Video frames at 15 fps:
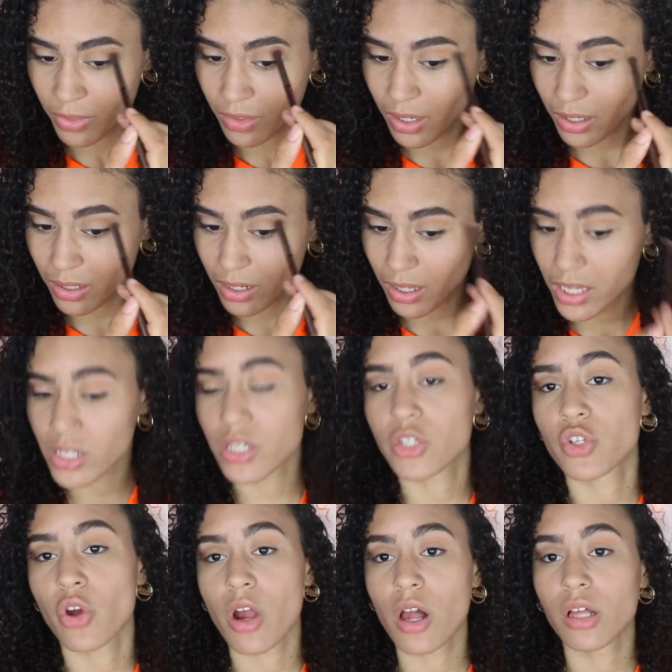Like Nikki
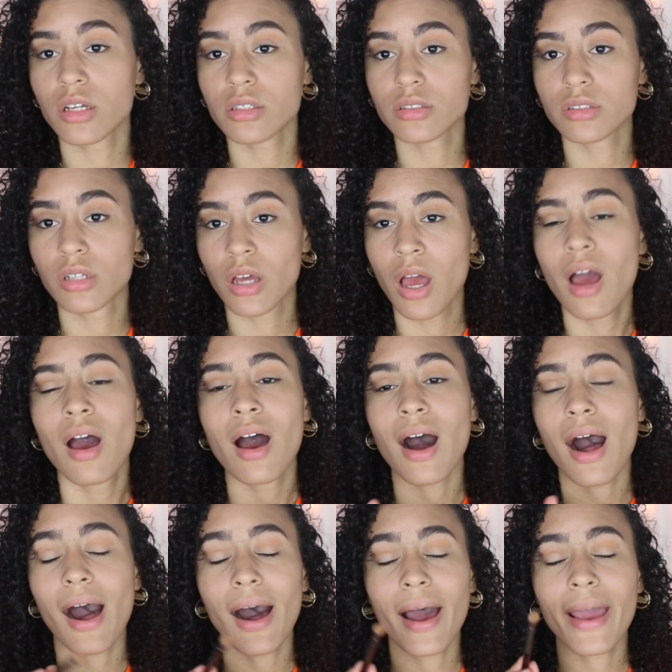DeCarlos,
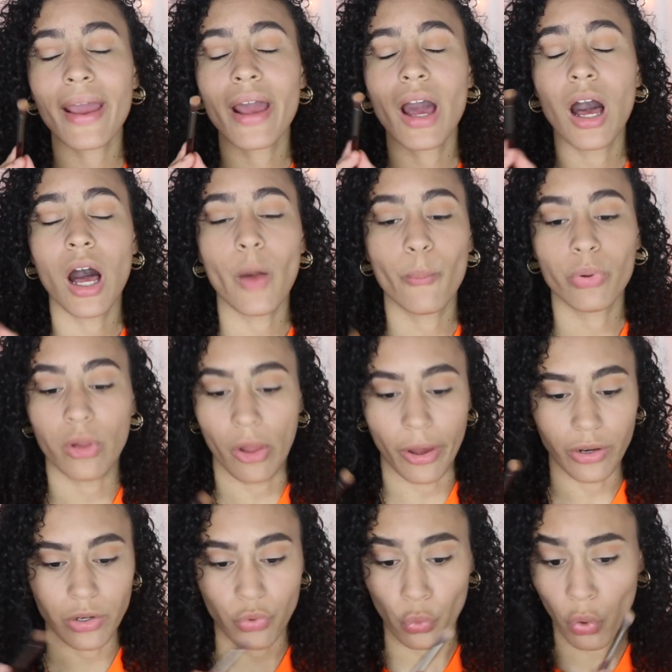I
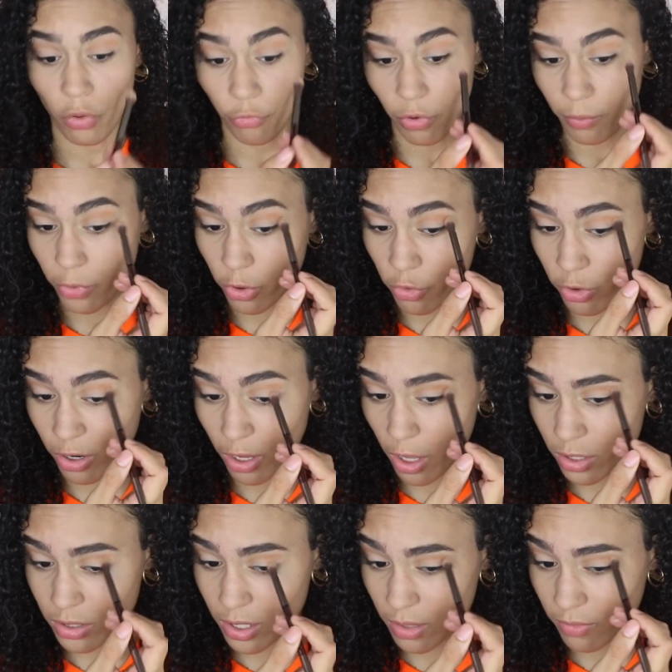applaud you from your
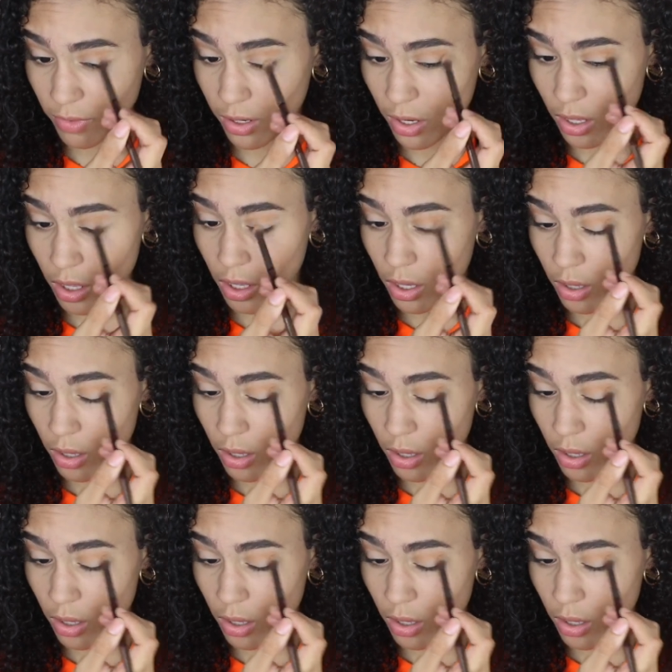creativity